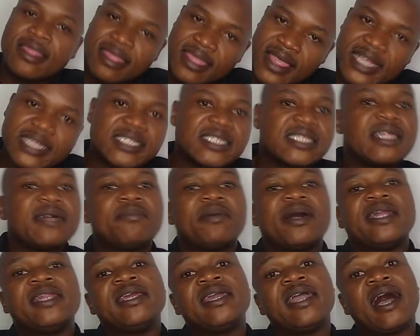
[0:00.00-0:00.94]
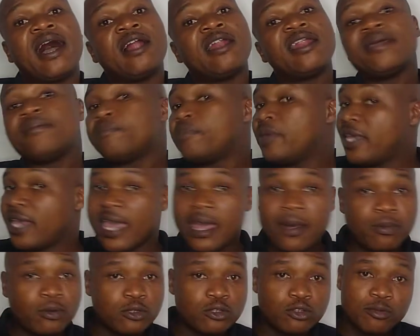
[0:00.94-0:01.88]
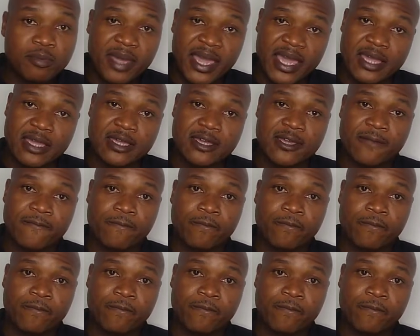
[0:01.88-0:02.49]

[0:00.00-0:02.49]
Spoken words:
That's the money I'll be able to make.